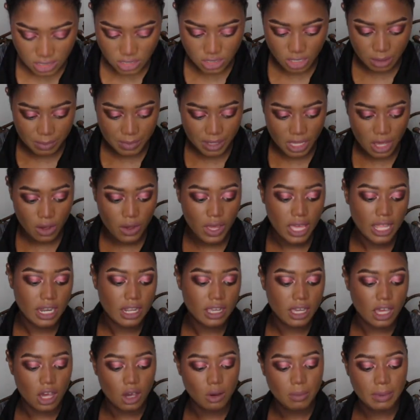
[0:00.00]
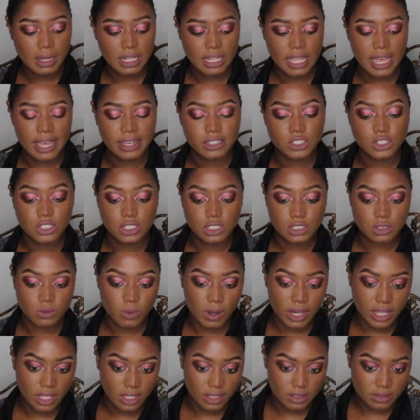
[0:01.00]
so I'm gonna go ahead and coat my lashes
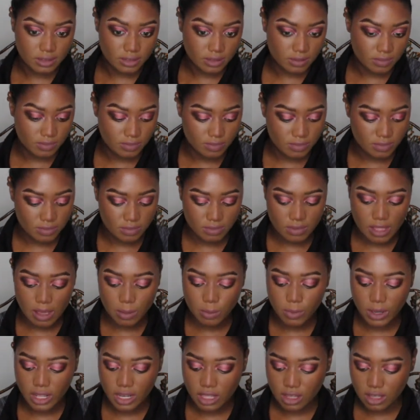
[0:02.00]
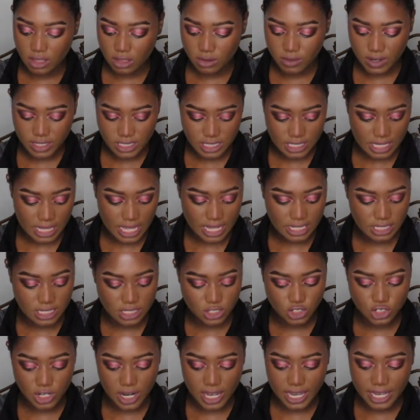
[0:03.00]
while I'm waiting on the rest of that
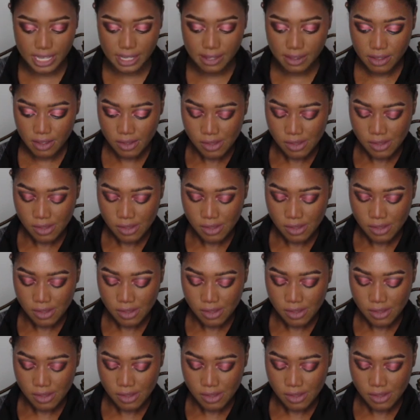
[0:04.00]
to dry.